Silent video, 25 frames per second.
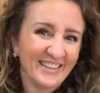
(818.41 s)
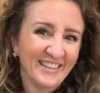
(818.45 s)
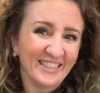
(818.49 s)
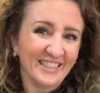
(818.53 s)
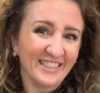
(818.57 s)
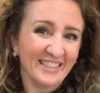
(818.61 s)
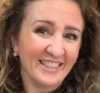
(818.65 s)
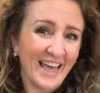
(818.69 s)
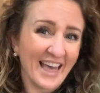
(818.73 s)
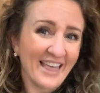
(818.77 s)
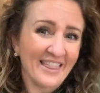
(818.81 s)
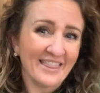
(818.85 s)

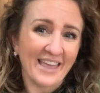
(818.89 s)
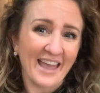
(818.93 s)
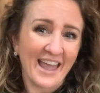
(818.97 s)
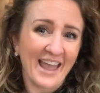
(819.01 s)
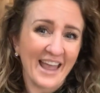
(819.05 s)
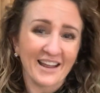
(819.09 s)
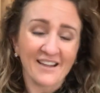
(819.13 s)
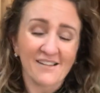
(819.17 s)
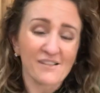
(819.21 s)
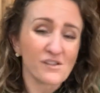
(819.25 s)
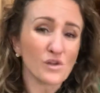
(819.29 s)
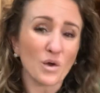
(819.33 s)
then
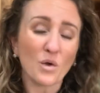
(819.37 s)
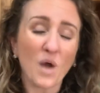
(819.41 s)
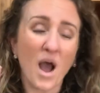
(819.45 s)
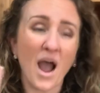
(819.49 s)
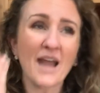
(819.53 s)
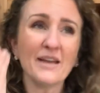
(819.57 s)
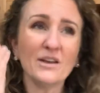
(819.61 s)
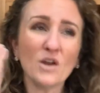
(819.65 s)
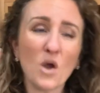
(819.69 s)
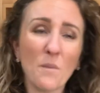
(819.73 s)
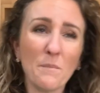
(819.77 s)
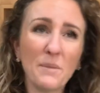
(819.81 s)
so I
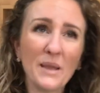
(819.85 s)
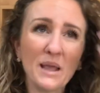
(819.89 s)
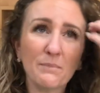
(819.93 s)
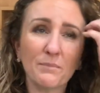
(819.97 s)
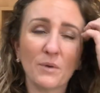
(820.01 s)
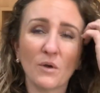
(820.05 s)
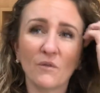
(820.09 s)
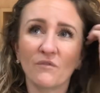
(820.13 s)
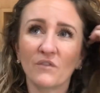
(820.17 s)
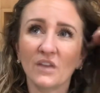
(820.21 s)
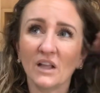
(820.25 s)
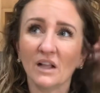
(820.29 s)
know
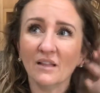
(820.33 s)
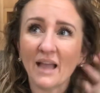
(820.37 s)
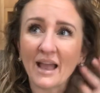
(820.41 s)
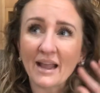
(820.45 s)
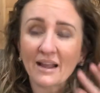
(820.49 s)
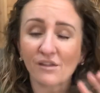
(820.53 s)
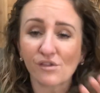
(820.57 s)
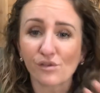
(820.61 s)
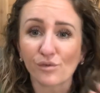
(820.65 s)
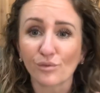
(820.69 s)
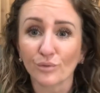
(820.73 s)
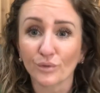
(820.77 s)
people feel like
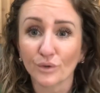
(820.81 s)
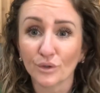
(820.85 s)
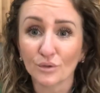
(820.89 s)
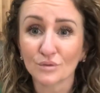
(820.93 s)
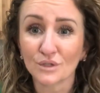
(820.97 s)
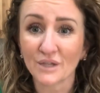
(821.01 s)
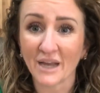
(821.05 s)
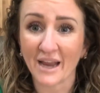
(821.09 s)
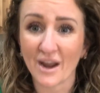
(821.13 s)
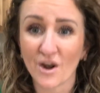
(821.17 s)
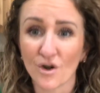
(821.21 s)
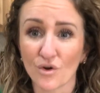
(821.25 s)
it's rude
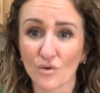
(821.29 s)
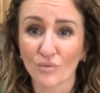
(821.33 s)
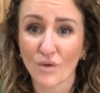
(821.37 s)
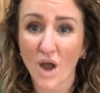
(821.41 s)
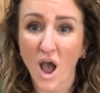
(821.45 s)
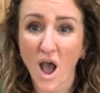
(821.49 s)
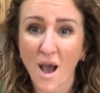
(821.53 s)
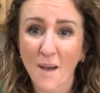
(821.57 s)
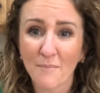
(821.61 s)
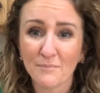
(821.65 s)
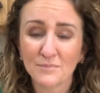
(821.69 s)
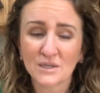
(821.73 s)
to
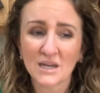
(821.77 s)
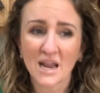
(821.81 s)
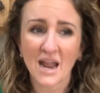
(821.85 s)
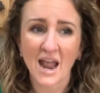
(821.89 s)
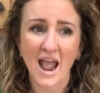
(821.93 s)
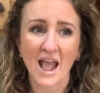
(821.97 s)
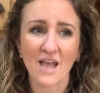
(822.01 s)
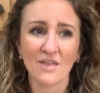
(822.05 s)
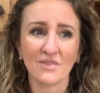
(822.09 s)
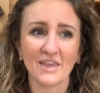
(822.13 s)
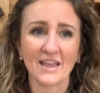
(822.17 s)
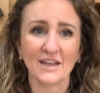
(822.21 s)
interrupt
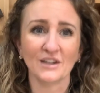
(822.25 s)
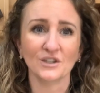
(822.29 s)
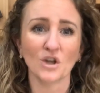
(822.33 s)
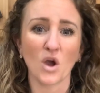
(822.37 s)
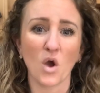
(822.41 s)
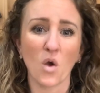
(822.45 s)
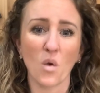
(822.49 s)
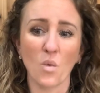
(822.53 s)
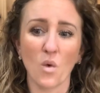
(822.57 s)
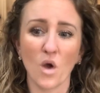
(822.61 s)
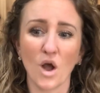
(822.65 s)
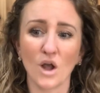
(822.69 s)
and they
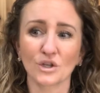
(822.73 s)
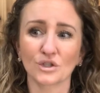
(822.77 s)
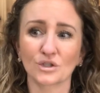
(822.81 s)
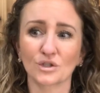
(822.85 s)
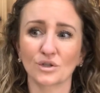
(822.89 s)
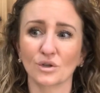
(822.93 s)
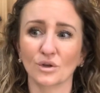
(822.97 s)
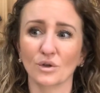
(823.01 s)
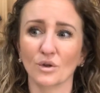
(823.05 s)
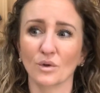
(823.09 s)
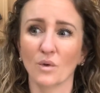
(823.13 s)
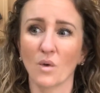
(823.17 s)
don't want
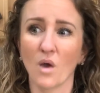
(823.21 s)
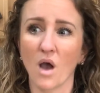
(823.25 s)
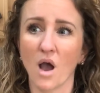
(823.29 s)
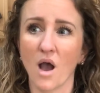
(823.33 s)
to